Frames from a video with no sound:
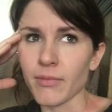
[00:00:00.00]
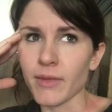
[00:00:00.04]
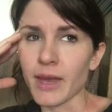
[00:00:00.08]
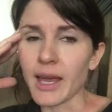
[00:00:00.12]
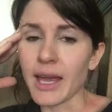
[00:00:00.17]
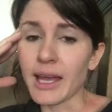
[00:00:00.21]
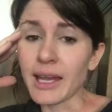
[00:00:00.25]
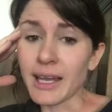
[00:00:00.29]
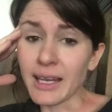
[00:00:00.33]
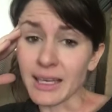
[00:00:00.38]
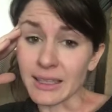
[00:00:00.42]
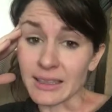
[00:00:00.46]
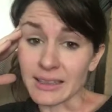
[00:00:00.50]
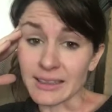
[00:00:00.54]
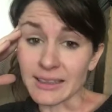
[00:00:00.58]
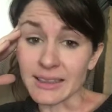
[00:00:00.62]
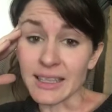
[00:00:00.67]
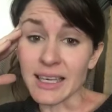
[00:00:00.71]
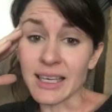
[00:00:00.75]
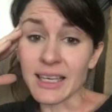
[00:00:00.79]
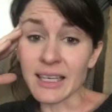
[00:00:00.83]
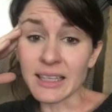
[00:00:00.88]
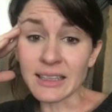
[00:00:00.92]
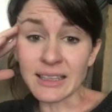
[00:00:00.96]
It
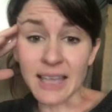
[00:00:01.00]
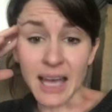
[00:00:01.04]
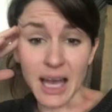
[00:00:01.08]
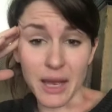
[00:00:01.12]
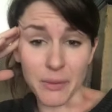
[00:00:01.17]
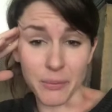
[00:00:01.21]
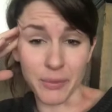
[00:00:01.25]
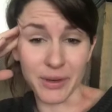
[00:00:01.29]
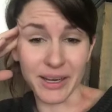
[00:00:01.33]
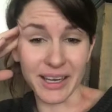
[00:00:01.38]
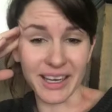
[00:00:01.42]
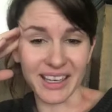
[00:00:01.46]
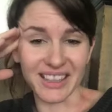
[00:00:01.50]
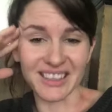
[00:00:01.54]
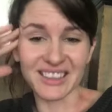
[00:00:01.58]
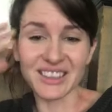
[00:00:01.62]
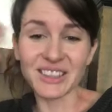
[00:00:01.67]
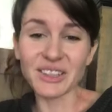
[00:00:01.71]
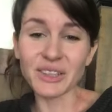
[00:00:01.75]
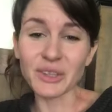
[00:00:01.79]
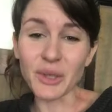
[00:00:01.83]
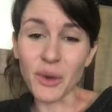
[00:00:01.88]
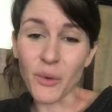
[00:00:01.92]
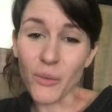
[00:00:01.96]
is happening.
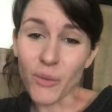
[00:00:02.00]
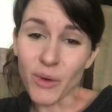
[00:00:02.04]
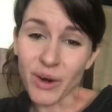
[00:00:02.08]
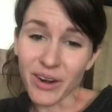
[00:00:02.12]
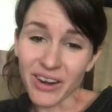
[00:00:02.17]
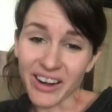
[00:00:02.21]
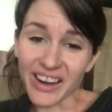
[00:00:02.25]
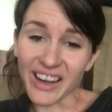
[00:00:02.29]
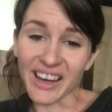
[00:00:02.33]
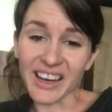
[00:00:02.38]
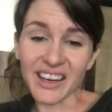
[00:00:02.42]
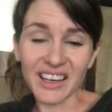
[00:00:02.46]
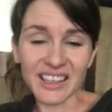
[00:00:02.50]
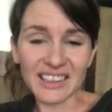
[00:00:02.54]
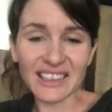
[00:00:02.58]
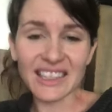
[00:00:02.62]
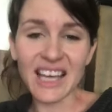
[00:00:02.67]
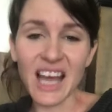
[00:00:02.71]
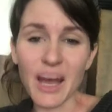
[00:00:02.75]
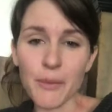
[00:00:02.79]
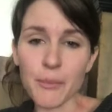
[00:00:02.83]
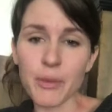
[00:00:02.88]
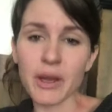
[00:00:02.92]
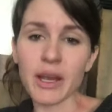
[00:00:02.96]
Don't worry, it's
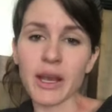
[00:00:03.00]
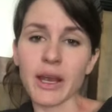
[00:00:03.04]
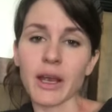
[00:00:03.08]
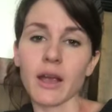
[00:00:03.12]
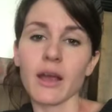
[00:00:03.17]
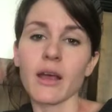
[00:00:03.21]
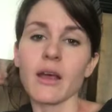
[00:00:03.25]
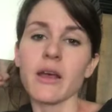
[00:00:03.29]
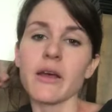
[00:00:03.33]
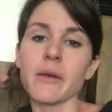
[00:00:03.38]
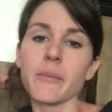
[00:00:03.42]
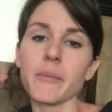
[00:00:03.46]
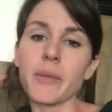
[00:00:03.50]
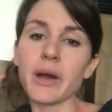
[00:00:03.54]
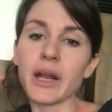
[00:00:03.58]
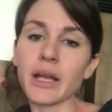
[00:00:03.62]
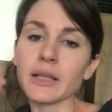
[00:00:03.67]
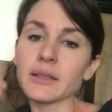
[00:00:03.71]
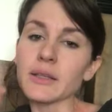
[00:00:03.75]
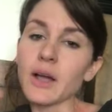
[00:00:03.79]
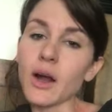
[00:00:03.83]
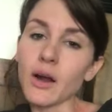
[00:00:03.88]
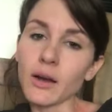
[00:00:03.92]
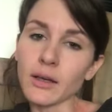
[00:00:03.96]
happening, but
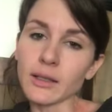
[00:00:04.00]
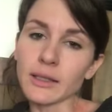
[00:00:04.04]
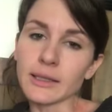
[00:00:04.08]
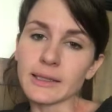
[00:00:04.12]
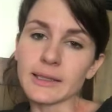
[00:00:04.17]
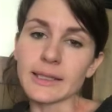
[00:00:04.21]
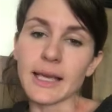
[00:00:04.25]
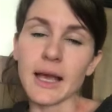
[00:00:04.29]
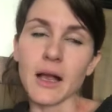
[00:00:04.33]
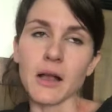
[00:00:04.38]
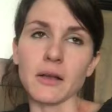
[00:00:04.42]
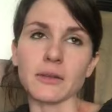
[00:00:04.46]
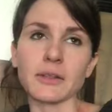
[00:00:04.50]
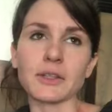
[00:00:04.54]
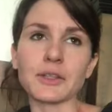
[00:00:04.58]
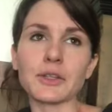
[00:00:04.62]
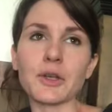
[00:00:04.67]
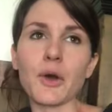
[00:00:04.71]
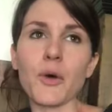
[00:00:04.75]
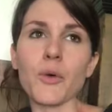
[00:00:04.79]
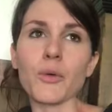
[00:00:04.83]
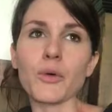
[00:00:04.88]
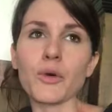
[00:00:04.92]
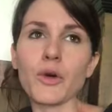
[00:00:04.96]
it's hard to tell.
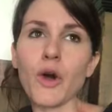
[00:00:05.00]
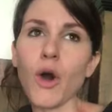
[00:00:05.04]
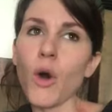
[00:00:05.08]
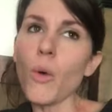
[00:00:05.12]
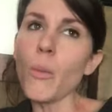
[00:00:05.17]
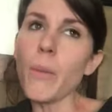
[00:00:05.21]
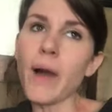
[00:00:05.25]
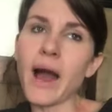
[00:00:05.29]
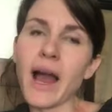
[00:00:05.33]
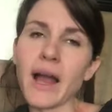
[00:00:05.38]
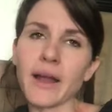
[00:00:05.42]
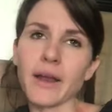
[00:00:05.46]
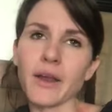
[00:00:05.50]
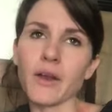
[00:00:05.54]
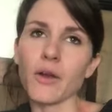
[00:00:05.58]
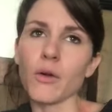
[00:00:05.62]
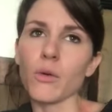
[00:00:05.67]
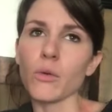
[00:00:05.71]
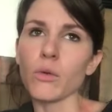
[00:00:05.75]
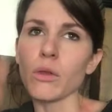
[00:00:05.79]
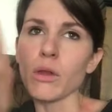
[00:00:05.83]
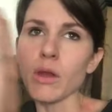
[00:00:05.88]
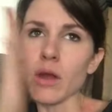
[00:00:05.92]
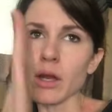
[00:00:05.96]
So go back,
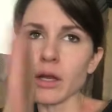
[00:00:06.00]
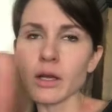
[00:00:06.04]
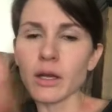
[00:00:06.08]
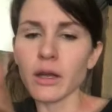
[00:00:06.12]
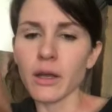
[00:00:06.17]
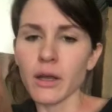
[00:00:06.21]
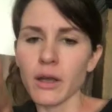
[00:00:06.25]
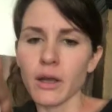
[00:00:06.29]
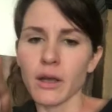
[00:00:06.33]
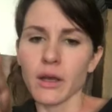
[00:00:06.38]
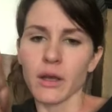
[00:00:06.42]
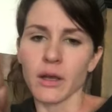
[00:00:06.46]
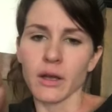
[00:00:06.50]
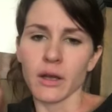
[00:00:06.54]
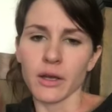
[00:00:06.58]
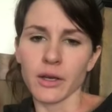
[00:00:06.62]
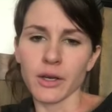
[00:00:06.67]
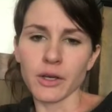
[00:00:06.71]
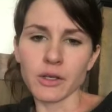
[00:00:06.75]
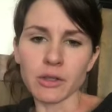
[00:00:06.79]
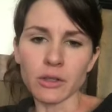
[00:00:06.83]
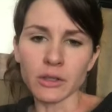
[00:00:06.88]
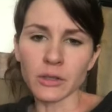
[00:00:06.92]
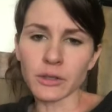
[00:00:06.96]
look,
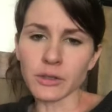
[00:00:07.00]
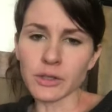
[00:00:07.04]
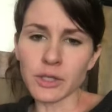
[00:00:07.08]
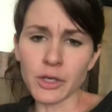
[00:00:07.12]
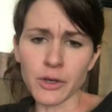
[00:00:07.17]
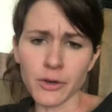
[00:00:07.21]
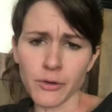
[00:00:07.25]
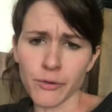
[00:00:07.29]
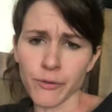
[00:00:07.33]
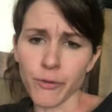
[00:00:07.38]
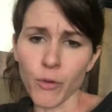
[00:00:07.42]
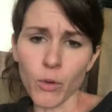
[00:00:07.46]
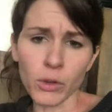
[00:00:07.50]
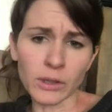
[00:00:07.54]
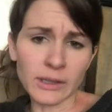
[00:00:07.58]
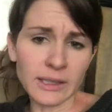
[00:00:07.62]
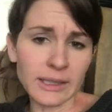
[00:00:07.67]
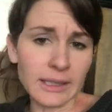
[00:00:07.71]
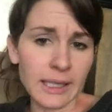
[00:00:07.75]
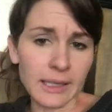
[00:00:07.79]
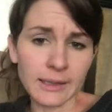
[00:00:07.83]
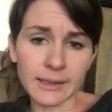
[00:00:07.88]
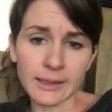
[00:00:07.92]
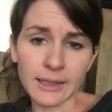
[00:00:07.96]
your 4
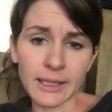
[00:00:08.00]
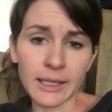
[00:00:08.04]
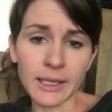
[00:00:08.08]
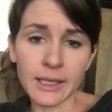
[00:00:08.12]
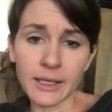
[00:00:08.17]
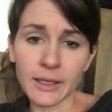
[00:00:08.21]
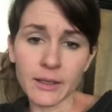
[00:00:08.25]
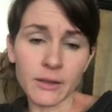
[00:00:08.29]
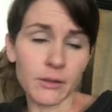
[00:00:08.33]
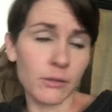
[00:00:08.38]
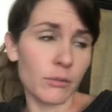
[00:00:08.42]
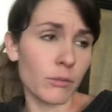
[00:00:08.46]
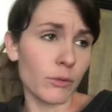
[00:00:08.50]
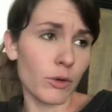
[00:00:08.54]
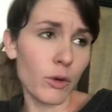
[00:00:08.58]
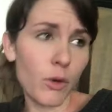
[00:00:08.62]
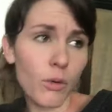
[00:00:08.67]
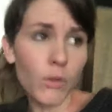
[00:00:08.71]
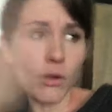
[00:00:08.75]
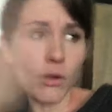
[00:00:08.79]
sets in, go